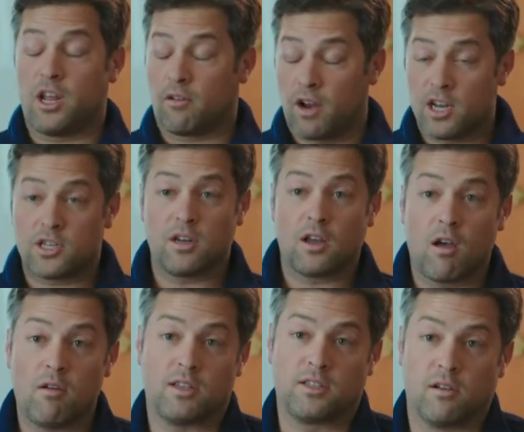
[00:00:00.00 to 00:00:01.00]
generation
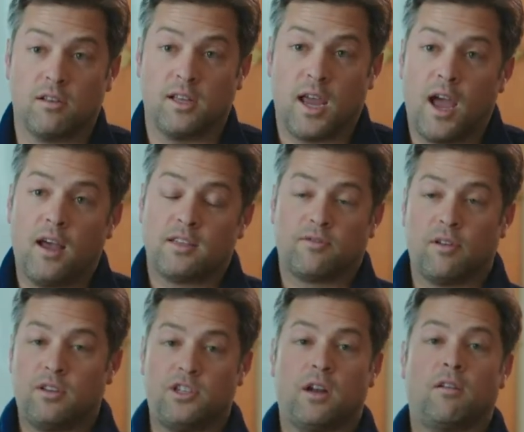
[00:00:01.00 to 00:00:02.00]
ago, it certainly has. For
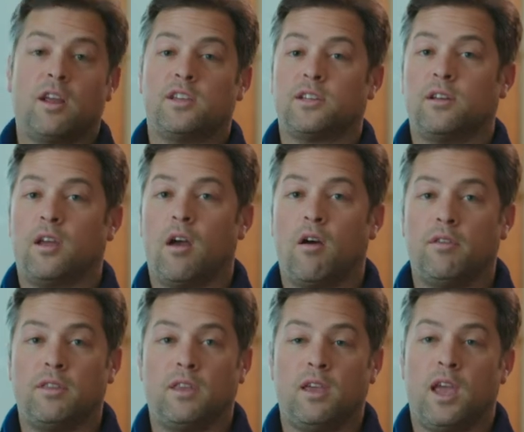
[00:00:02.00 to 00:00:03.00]
a generation ago,
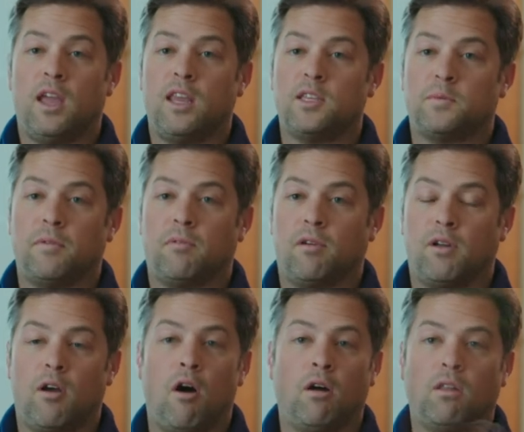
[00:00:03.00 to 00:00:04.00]
in the 80s, we were
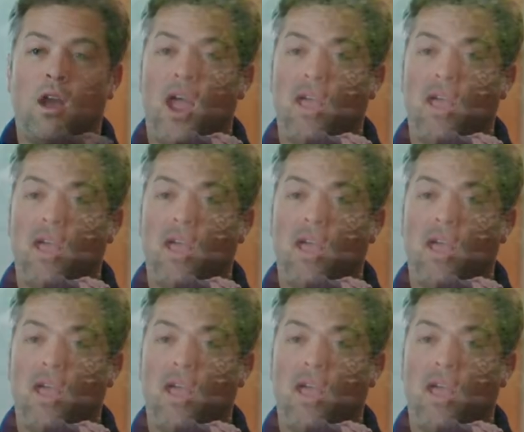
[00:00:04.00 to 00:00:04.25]
an all Long